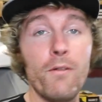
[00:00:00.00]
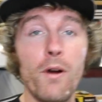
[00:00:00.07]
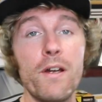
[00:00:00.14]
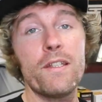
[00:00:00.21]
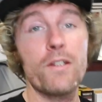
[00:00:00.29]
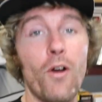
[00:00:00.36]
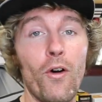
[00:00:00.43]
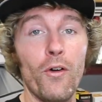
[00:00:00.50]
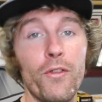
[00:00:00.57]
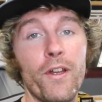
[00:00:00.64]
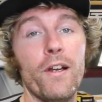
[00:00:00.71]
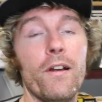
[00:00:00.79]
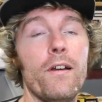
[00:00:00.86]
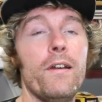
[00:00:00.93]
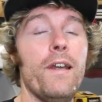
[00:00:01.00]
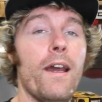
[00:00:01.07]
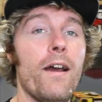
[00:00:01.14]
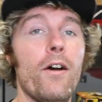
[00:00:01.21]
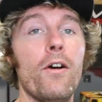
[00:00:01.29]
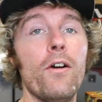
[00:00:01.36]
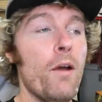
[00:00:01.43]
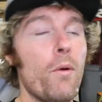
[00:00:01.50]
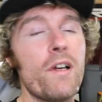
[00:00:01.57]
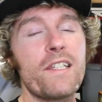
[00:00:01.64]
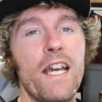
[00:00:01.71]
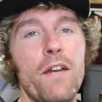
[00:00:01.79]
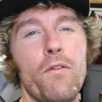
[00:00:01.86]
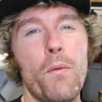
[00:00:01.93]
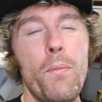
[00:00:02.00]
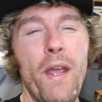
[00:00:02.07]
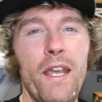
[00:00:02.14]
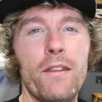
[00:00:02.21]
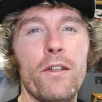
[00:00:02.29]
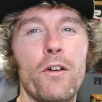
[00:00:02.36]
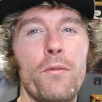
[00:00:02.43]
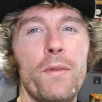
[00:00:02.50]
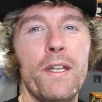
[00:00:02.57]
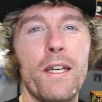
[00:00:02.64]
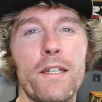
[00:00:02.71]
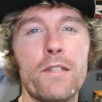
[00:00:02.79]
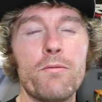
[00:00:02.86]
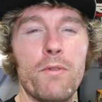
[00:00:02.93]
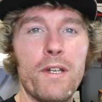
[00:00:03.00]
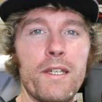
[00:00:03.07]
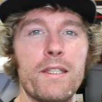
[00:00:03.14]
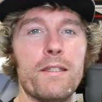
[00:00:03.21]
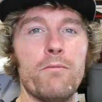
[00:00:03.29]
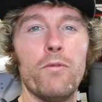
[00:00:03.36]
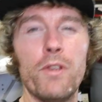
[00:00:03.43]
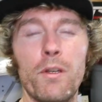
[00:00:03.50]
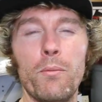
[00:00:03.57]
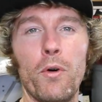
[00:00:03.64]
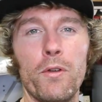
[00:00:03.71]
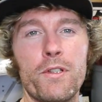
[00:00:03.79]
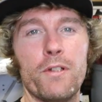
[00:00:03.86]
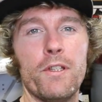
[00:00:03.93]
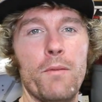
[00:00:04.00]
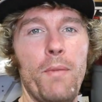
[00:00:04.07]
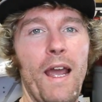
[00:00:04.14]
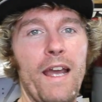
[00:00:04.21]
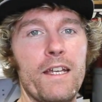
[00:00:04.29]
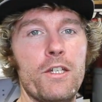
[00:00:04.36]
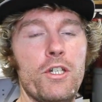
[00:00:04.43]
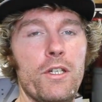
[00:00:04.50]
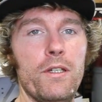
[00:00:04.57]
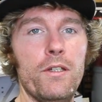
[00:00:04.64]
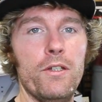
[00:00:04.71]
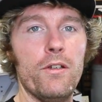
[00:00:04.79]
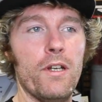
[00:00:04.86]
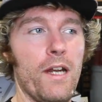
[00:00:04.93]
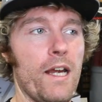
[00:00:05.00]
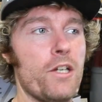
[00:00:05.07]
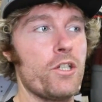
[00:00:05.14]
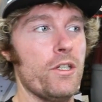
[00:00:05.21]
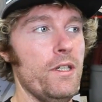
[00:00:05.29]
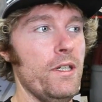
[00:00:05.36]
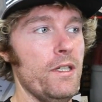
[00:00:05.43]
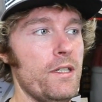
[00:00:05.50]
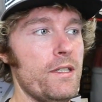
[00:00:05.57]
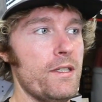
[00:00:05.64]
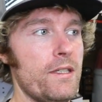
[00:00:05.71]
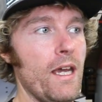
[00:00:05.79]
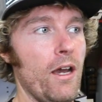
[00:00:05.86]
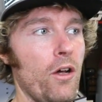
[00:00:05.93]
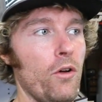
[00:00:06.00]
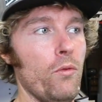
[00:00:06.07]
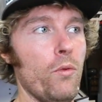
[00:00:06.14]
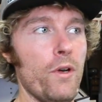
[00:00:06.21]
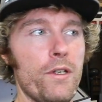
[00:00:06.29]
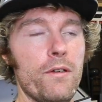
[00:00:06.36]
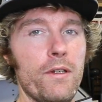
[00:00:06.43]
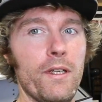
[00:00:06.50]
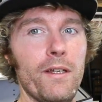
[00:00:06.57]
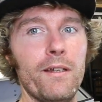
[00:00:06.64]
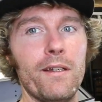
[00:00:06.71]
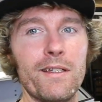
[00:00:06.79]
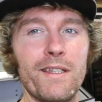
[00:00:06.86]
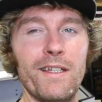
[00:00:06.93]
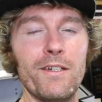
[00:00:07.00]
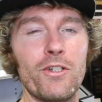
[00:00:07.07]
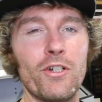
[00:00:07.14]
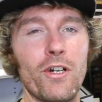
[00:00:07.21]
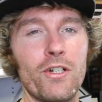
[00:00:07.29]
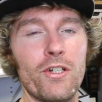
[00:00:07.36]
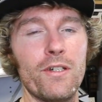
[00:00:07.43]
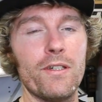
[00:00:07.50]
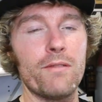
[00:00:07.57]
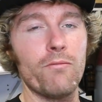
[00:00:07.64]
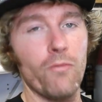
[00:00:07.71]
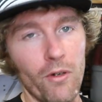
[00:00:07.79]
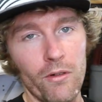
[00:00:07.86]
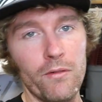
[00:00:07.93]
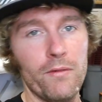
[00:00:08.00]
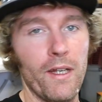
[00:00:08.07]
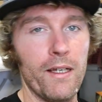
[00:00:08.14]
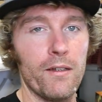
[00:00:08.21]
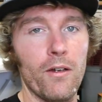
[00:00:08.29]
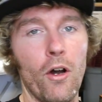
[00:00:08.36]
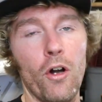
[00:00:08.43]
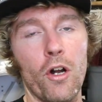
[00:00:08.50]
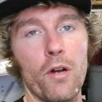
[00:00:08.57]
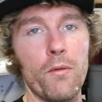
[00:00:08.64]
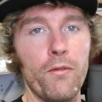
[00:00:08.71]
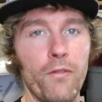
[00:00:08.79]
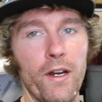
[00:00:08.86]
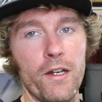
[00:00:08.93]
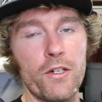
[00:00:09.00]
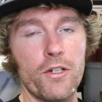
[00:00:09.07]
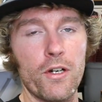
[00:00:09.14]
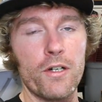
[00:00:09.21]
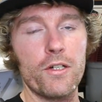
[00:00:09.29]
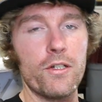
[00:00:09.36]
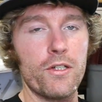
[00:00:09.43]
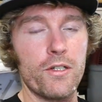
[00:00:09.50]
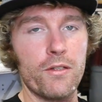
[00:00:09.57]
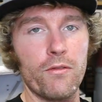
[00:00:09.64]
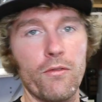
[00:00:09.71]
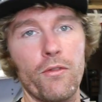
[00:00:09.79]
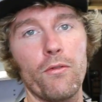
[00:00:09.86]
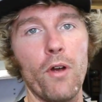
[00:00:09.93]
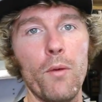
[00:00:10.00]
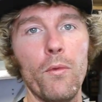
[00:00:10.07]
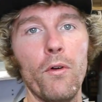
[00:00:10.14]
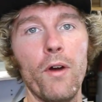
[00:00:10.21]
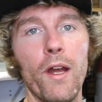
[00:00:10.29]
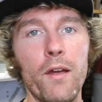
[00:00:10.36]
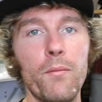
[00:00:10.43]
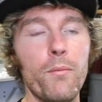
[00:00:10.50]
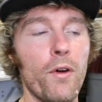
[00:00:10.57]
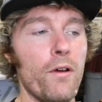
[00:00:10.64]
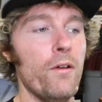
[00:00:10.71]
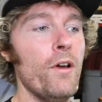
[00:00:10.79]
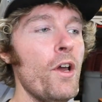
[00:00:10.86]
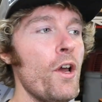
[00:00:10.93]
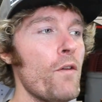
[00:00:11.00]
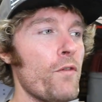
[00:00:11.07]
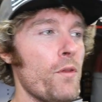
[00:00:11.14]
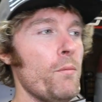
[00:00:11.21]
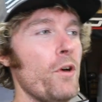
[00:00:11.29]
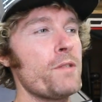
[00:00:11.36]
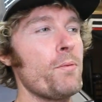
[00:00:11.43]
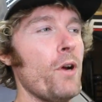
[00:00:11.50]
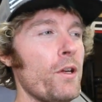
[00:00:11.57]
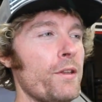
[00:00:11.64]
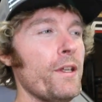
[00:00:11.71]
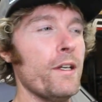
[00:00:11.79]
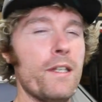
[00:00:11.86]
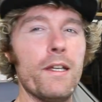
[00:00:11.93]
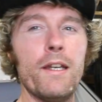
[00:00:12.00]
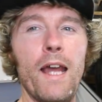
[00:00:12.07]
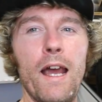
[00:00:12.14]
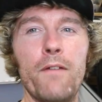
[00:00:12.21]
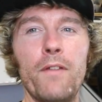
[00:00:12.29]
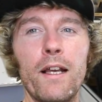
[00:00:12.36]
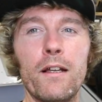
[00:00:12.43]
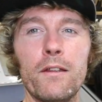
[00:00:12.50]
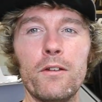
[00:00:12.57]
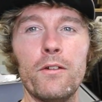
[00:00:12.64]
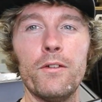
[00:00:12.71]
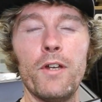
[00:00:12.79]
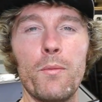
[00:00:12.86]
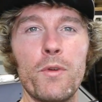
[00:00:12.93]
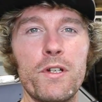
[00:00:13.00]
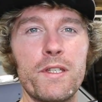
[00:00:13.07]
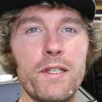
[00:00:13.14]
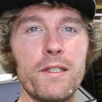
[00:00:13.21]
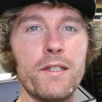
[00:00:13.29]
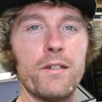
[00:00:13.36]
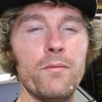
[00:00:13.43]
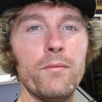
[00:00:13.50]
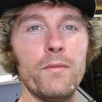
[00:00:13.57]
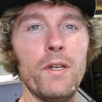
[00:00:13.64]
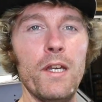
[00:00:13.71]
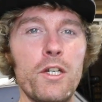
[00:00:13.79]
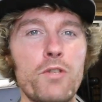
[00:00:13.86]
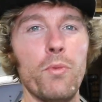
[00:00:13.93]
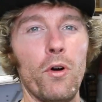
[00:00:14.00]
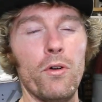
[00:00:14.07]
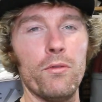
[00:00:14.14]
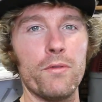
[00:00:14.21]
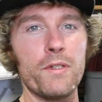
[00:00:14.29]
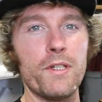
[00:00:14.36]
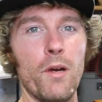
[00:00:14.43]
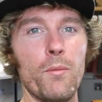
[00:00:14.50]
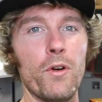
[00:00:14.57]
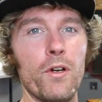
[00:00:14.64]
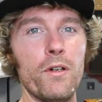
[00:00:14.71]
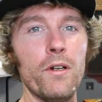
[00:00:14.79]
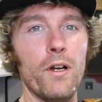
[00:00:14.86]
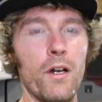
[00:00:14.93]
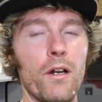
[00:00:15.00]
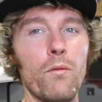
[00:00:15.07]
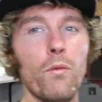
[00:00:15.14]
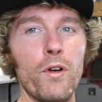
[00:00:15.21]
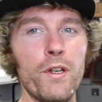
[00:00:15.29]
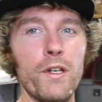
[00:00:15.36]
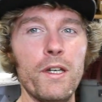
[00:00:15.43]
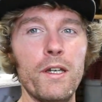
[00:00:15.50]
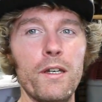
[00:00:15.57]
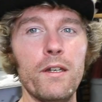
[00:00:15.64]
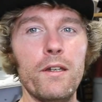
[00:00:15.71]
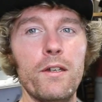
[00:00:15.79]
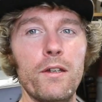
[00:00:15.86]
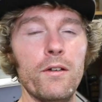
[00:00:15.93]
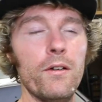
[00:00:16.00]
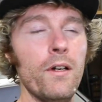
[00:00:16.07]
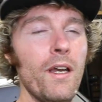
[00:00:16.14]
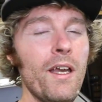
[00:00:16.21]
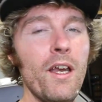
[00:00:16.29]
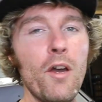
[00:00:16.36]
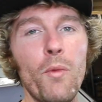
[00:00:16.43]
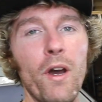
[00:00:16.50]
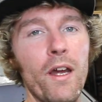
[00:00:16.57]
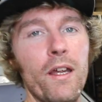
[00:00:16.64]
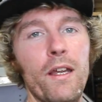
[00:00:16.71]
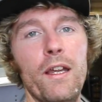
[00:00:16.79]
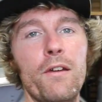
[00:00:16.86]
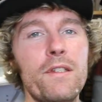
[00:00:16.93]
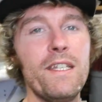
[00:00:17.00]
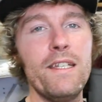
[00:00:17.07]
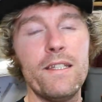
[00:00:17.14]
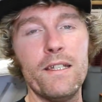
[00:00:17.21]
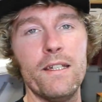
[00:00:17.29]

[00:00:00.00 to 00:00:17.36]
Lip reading: was all there. Now, it was kind of a pain though, because when the bolts are in the packaging, you can actually tell what you need, because the instructions, well, like all Harbor Freight instructions, just throw them away. But for the most part, they did have like a little number system. Each bolt was numbered on what you needed to do, but it was easy